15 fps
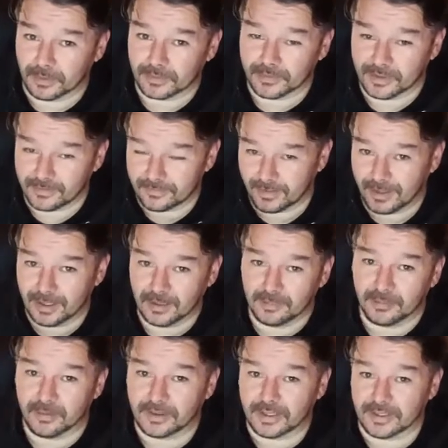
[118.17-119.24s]
the final
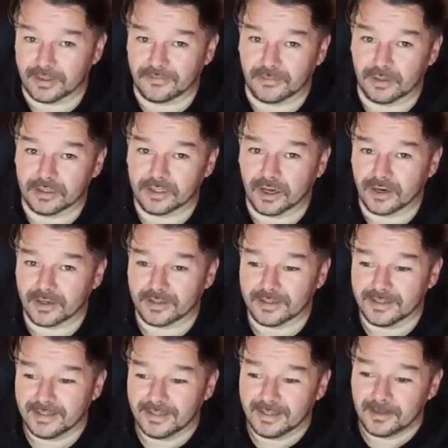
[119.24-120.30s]
book in the first arc,
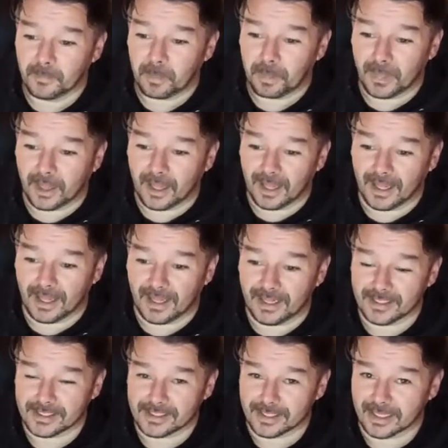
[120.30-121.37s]
uh, is
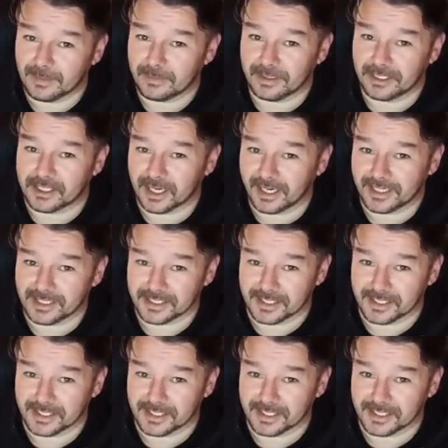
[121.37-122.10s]
still being changed